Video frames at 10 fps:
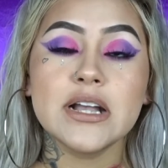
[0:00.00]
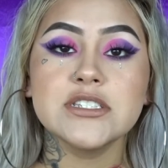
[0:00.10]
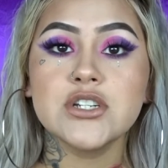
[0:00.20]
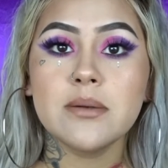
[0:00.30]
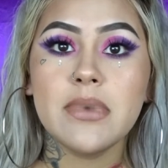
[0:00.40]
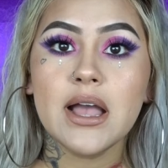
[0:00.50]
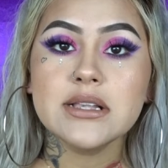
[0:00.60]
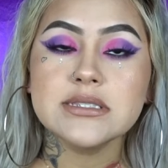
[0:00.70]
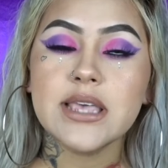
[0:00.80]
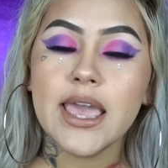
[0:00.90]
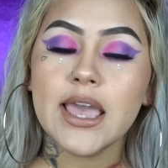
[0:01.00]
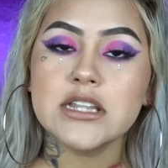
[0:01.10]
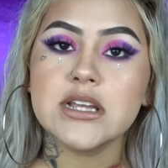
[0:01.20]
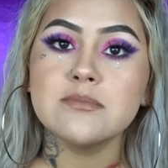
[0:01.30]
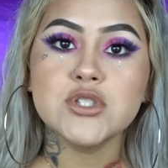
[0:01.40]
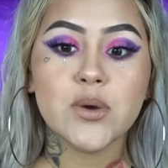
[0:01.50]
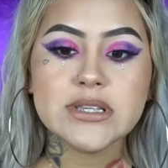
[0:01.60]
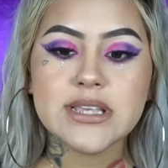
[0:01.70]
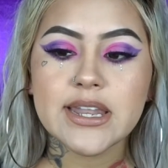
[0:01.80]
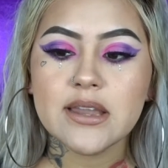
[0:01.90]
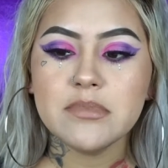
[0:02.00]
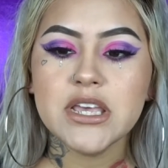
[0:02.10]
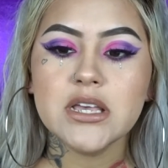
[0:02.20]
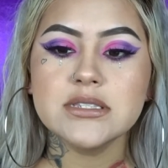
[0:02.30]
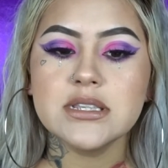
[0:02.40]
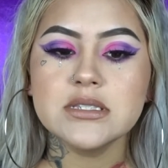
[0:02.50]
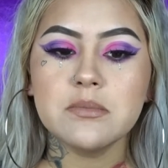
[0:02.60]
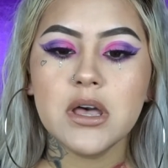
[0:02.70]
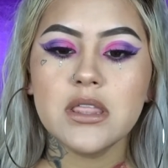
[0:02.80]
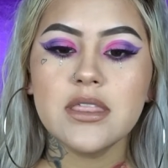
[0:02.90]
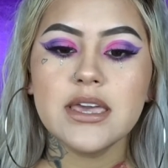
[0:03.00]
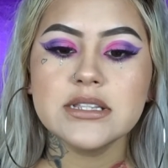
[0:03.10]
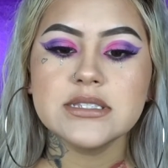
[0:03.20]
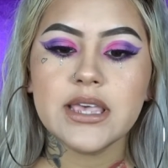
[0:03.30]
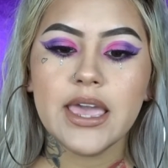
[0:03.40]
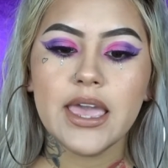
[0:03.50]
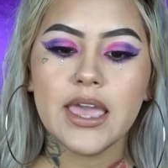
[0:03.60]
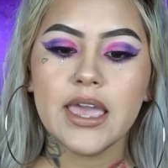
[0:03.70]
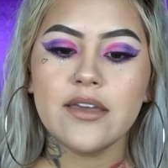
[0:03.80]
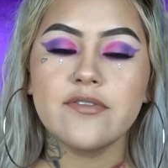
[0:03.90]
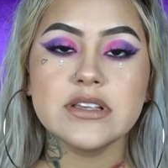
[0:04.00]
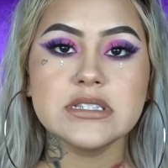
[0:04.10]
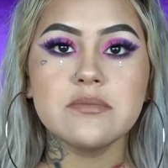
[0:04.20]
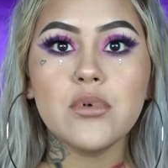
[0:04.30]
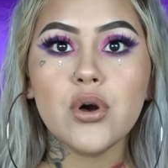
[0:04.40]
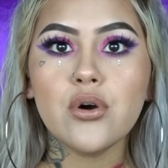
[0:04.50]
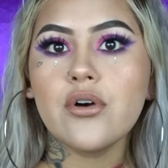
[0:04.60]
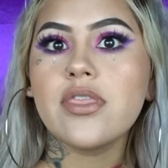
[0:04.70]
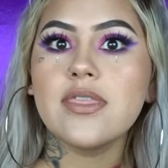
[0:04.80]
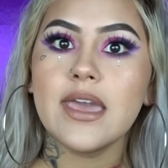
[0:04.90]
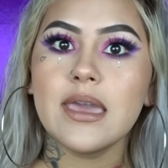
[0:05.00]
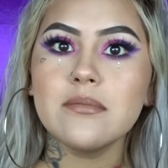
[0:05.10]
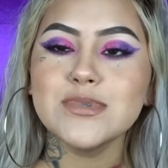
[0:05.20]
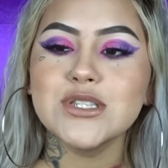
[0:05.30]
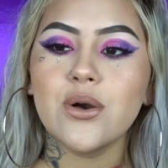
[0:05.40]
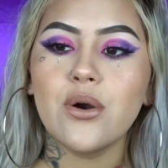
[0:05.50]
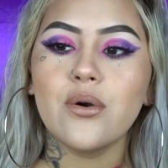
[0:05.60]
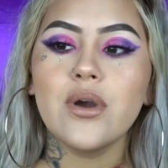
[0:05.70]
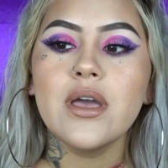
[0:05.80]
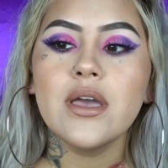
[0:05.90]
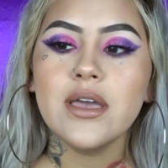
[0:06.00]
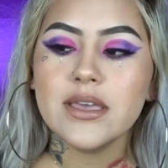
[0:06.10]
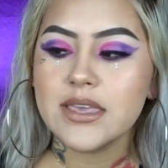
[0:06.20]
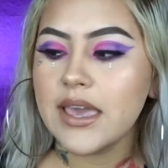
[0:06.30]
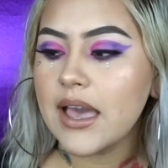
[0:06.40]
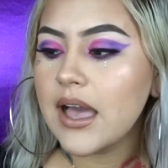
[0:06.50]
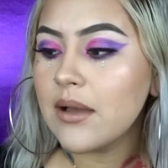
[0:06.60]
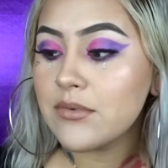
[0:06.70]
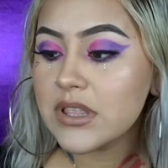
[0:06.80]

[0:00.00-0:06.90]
Boxycharm box, and I'm so excited because this month it's a festival theme. So yeah, I'm